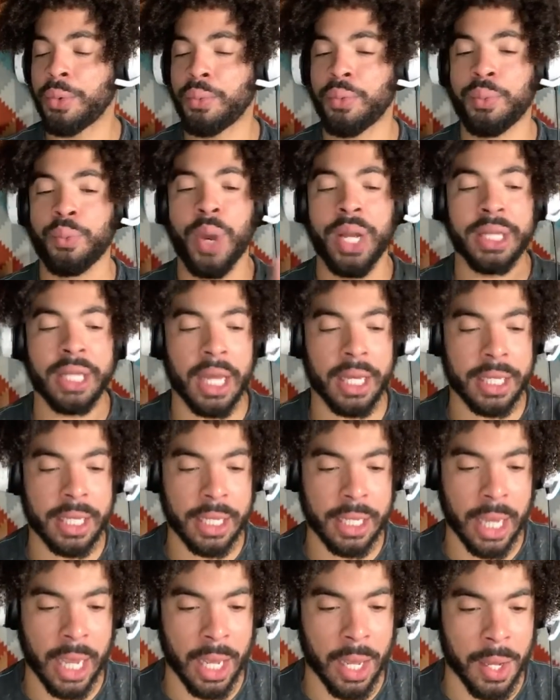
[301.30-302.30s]
One Lucky
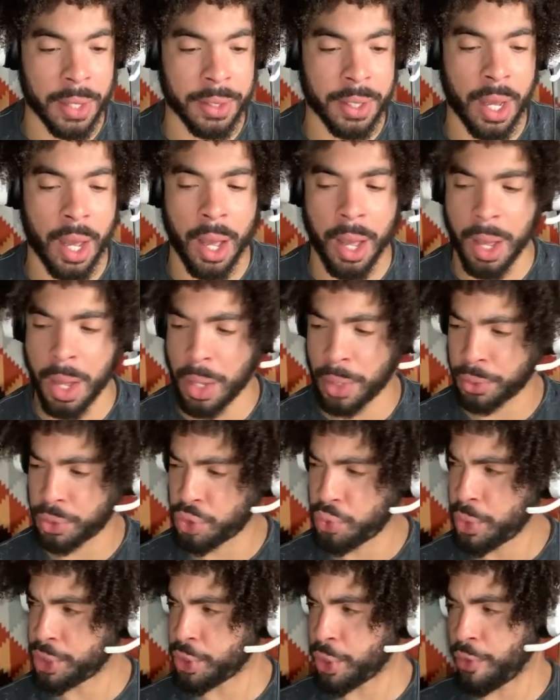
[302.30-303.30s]
Gay on
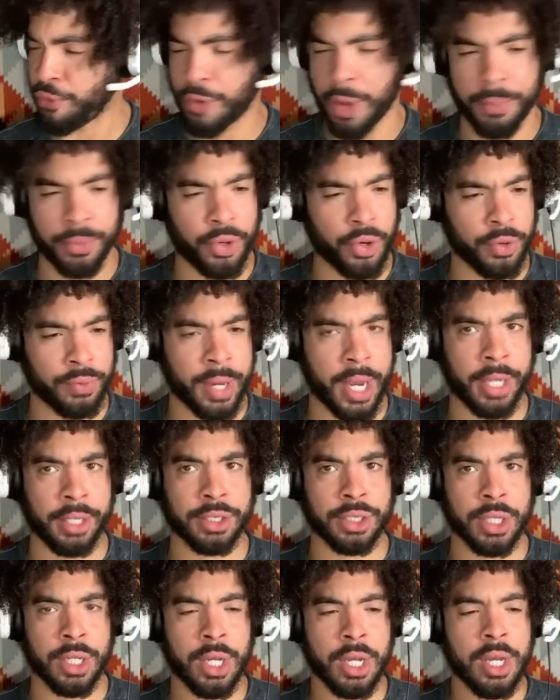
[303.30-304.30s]
Twitter, if I'm
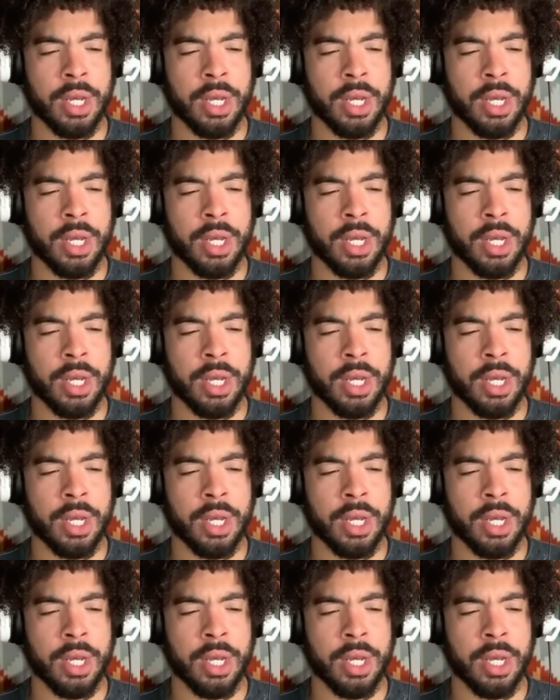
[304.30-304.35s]
correct.